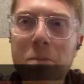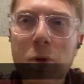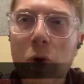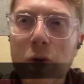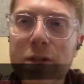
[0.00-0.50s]

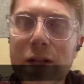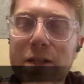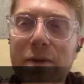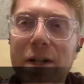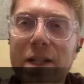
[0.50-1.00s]

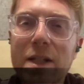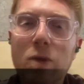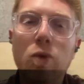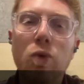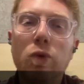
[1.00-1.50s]
It's very easy
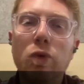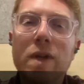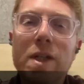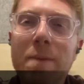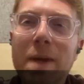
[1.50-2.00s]
to
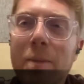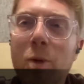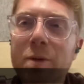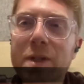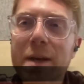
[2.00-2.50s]
reach me, and I'm
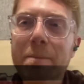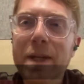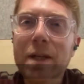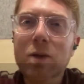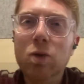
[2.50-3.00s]
always
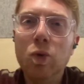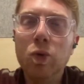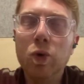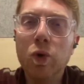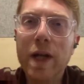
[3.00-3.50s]
happy to
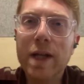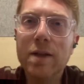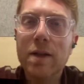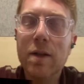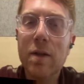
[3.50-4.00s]
connect.